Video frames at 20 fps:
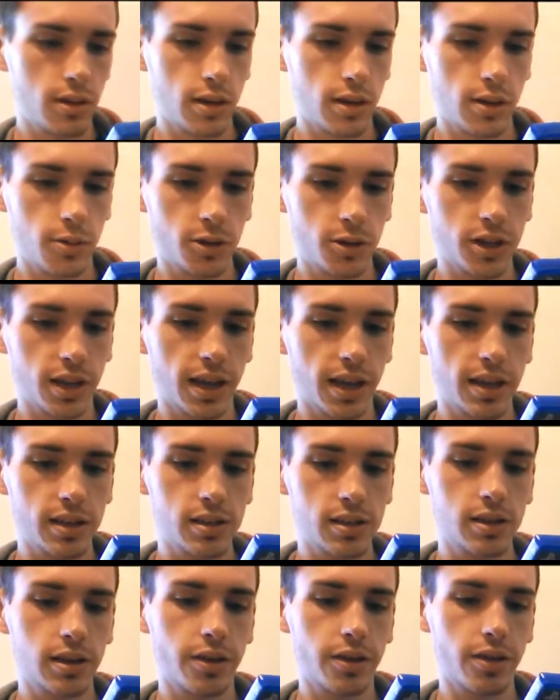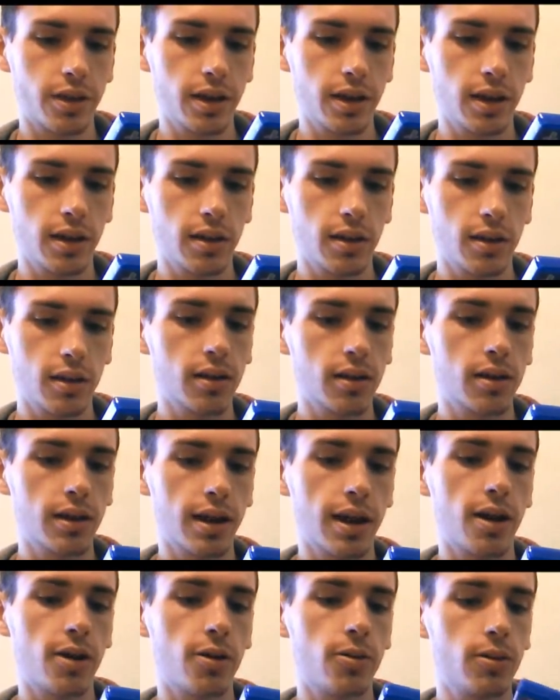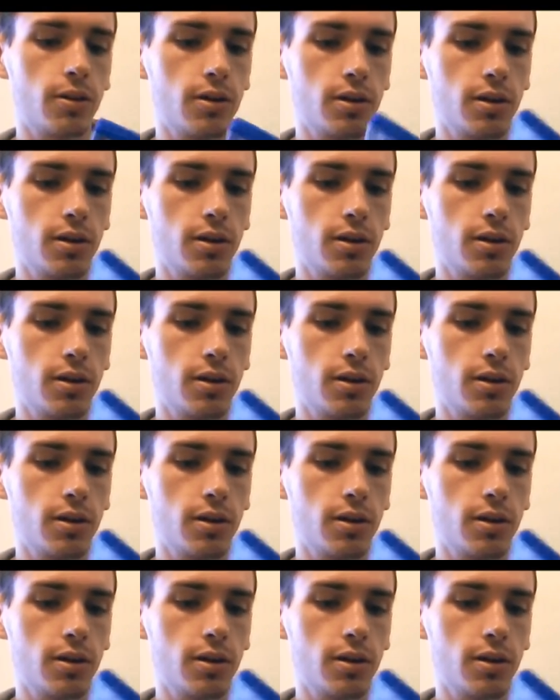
Which I guess is a thing now.